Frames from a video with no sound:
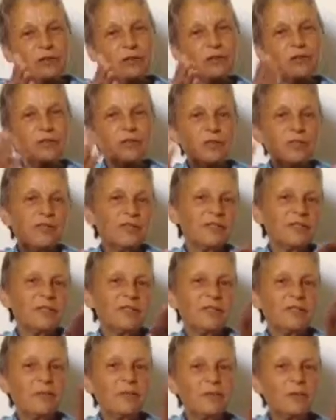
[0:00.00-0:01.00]
because
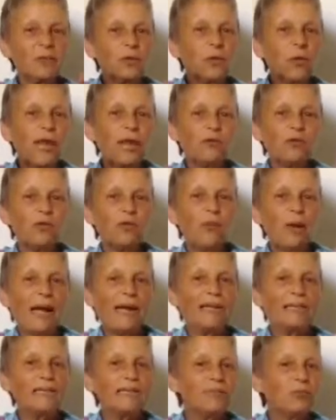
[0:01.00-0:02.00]
we're all out of
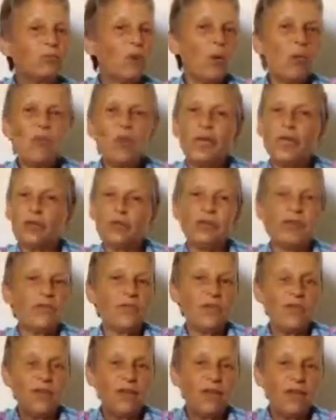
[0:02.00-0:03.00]
balance one way or
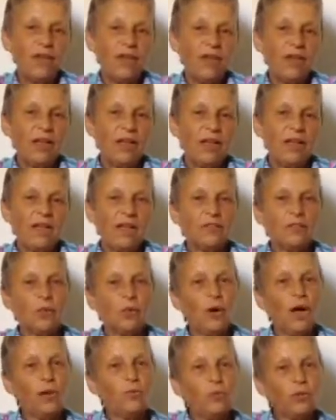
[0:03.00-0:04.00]
another. So
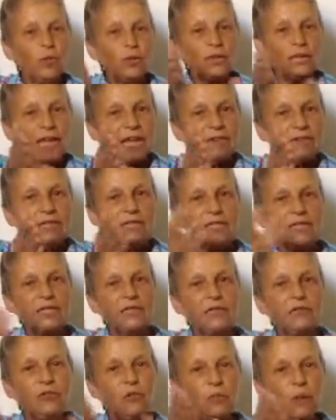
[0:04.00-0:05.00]
okay. I brought everything
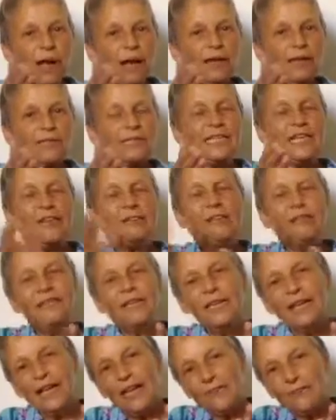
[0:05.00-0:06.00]
into balance. Every
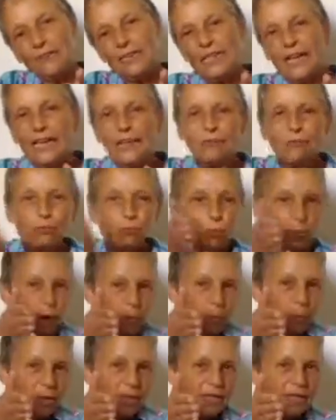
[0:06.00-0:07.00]
day
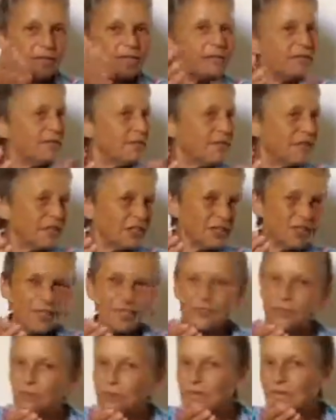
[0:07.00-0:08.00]
one bit, next
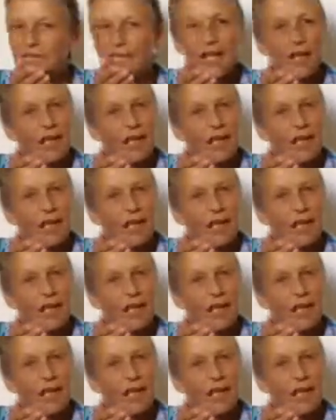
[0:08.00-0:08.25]
day something else.